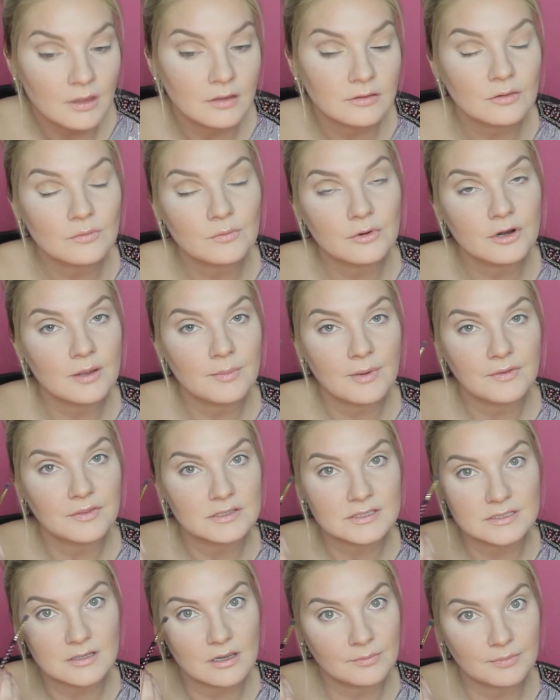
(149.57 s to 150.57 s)
And don't worry about
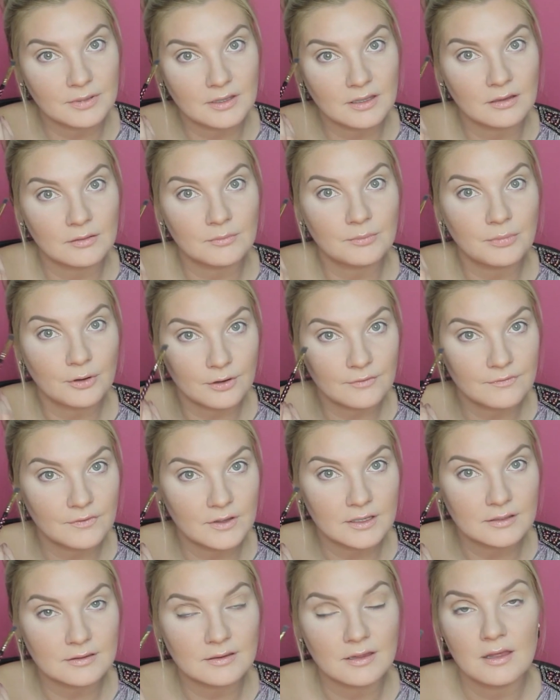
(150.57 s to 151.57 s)
this not being
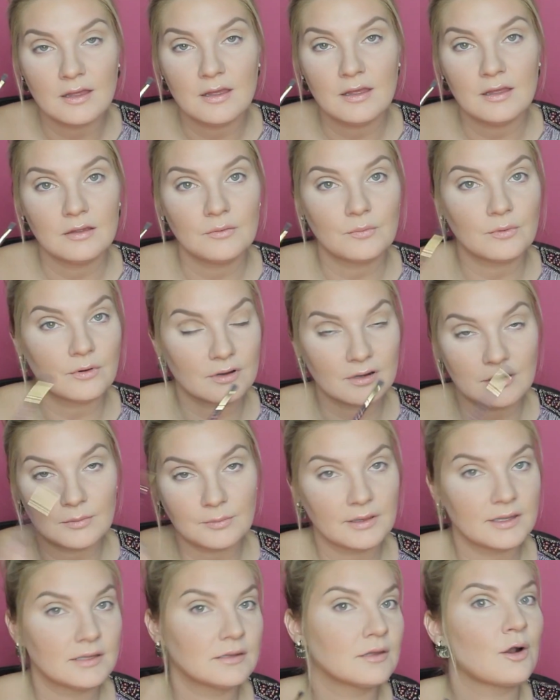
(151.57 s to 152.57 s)
perfect. We're going to
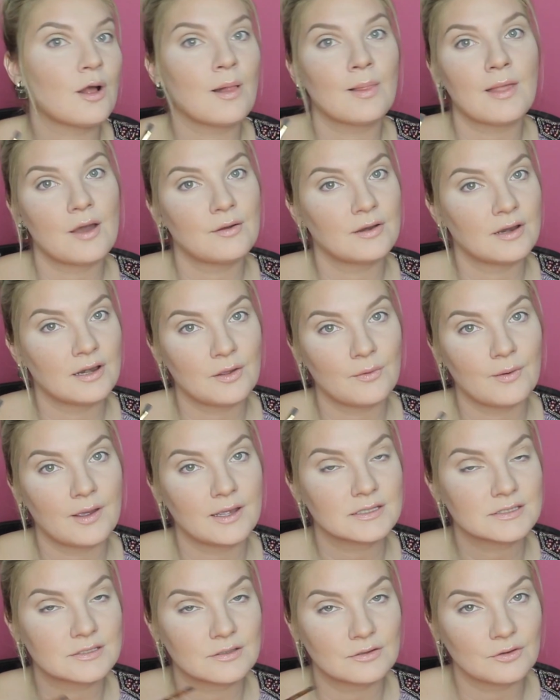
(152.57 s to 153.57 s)
blend it all out
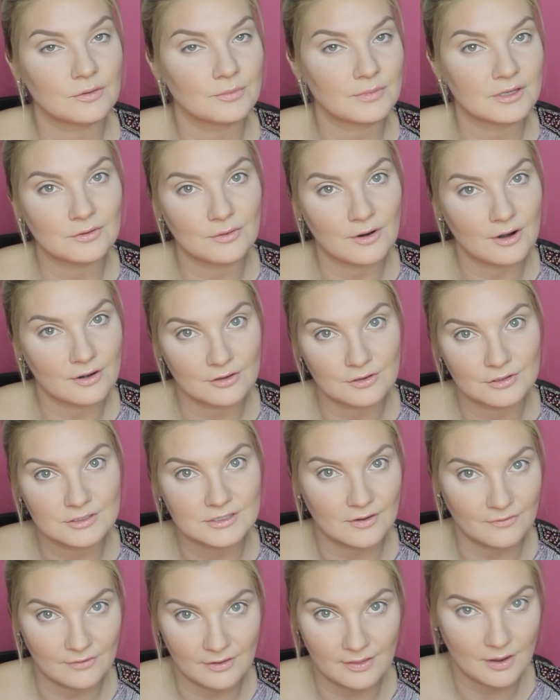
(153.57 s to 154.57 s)
anyway, so don't be too hard on
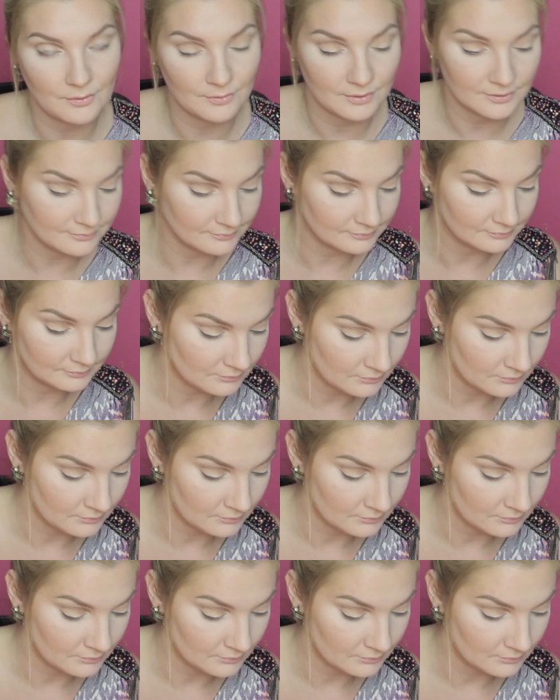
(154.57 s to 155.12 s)
yourself on that one.